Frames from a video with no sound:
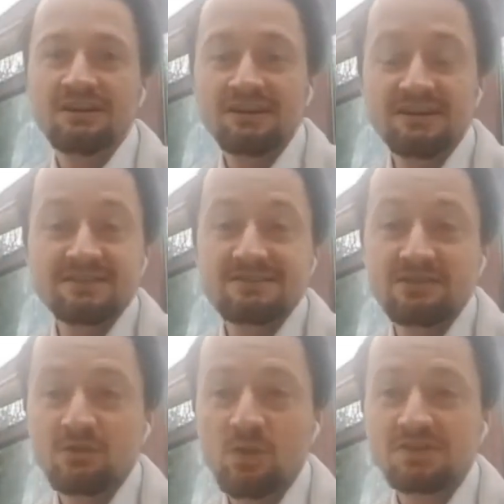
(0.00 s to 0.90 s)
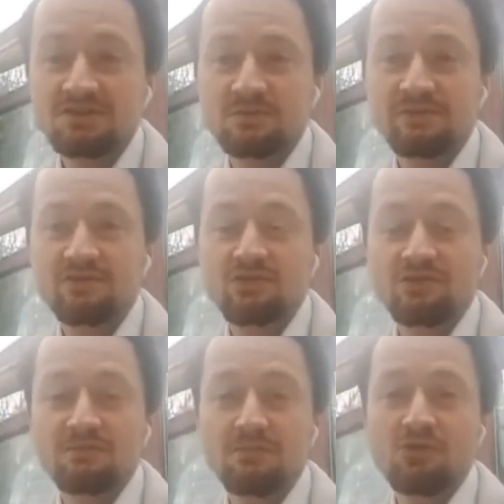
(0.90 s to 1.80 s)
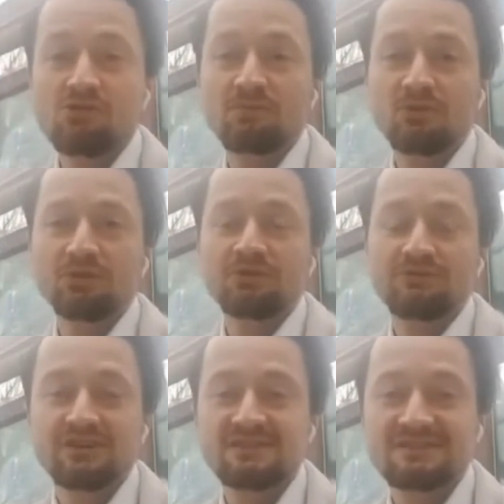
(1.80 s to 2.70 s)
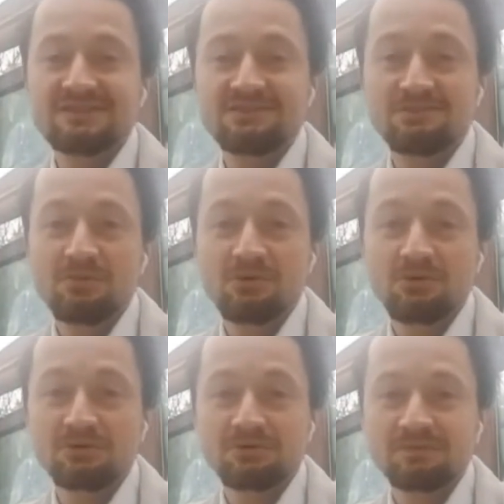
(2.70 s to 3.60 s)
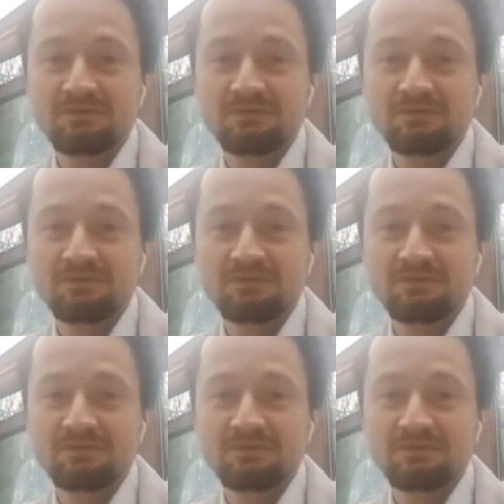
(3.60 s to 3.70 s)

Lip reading: is that once we've got more and more universities on board,